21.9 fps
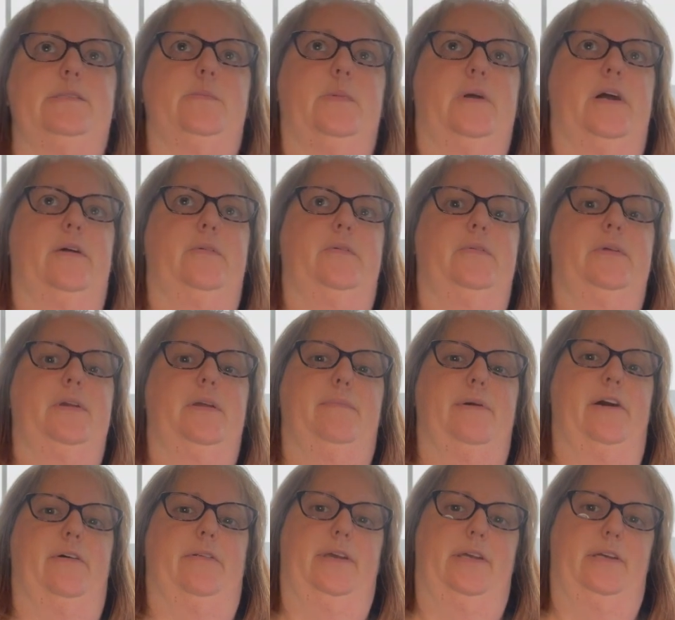probably
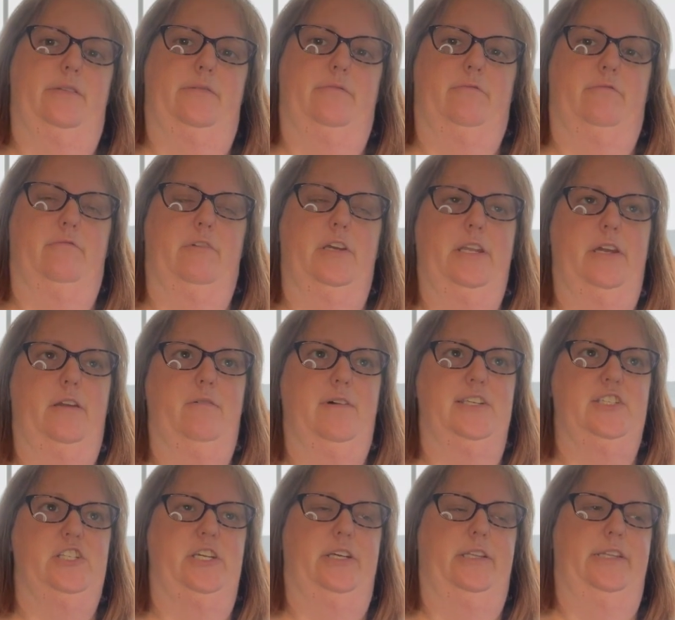about it. Reading,
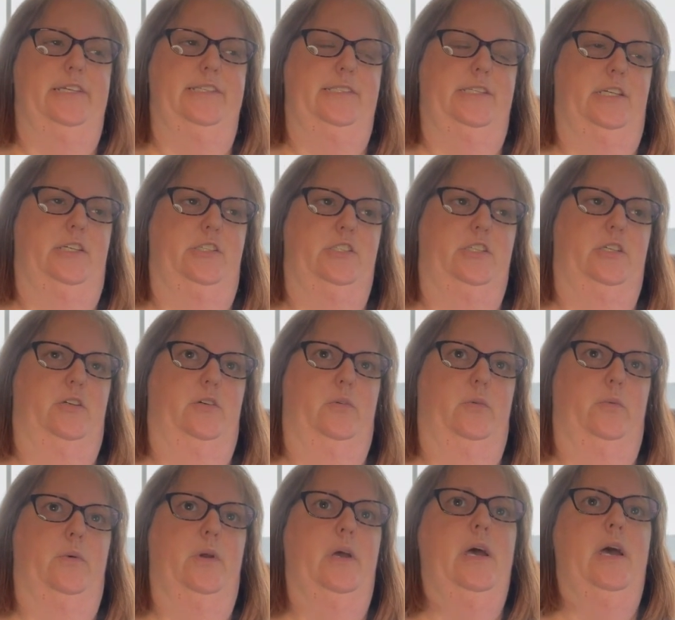watching, listening to.